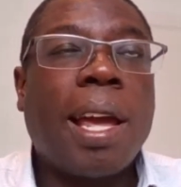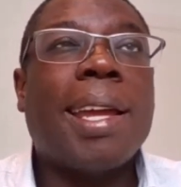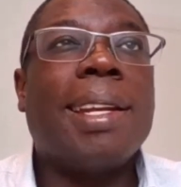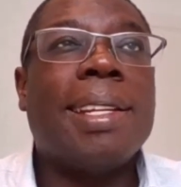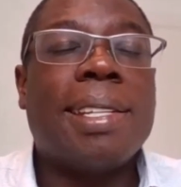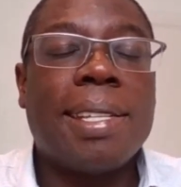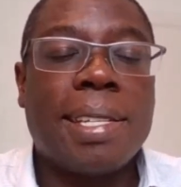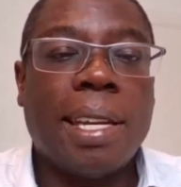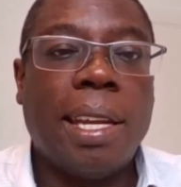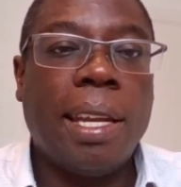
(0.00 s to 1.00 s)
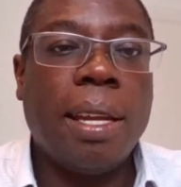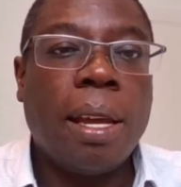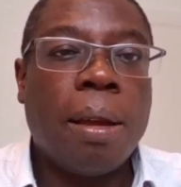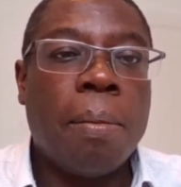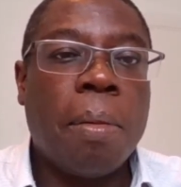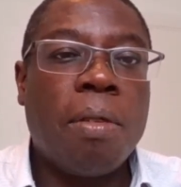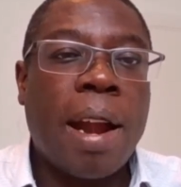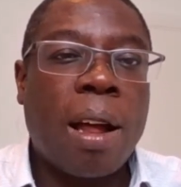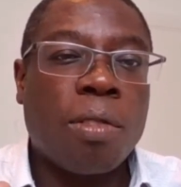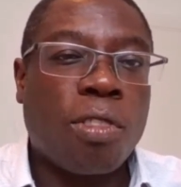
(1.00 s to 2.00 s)
likely to see
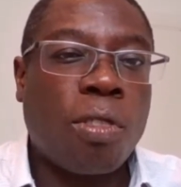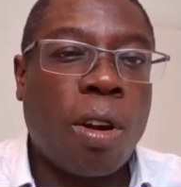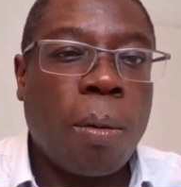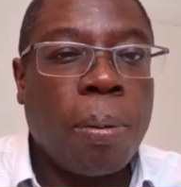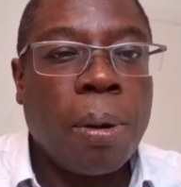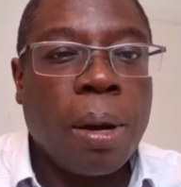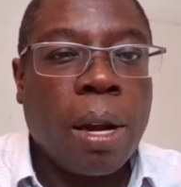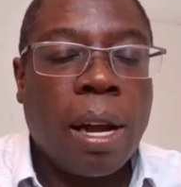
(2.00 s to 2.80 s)
morale drop